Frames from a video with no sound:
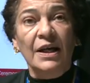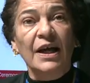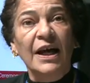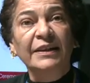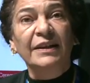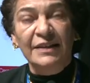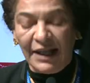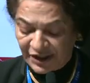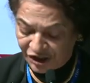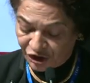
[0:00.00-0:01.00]

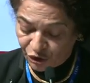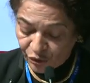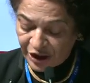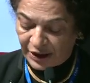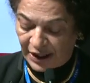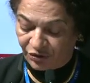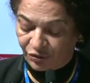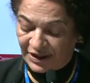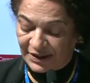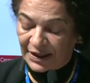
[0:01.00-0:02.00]
193
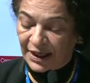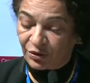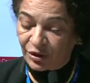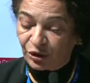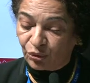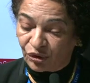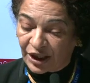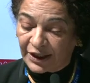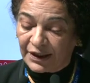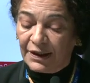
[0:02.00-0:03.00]
countries agreed to
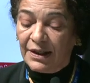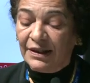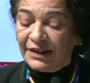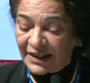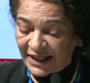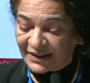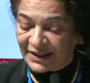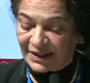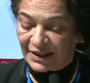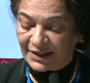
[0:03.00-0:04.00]
take the
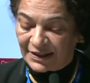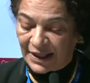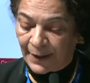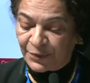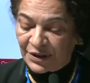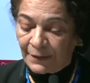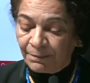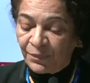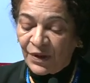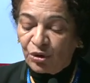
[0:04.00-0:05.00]
necessary steps
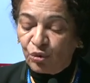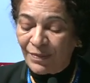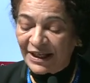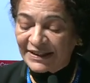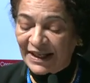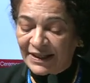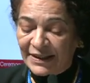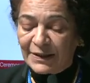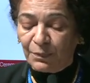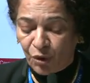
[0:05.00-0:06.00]
to make
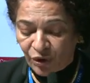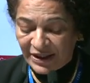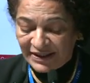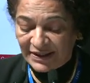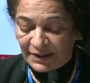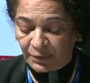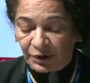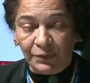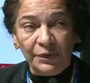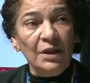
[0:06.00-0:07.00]
science more
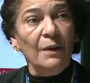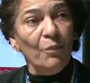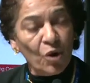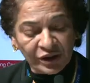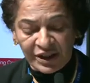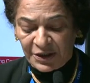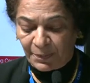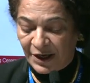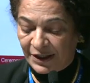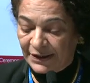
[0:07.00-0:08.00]
accessible, more
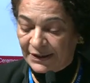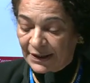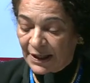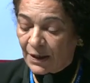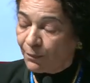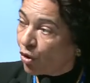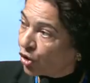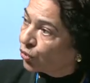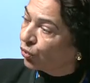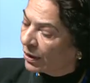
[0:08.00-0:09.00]
transparent, more
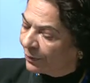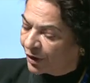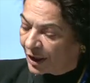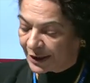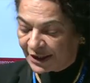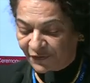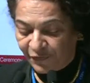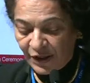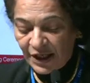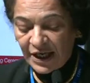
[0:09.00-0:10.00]
collaborative,
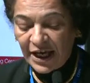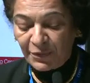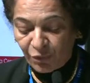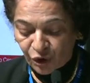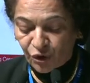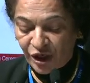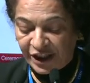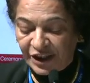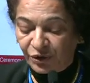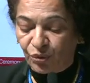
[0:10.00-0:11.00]
and more
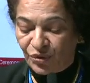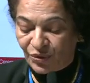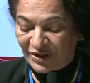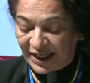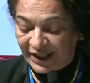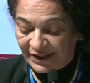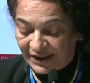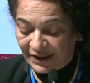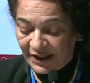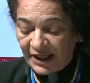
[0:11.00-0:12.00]
connected to
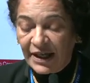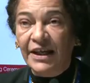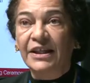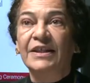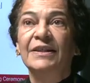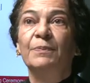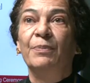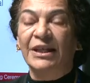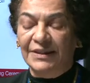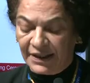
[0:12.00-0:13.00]
society and its
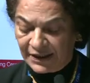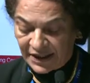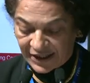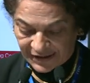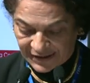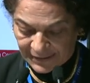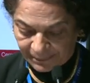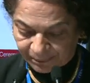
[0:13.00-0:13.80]
pressing needs.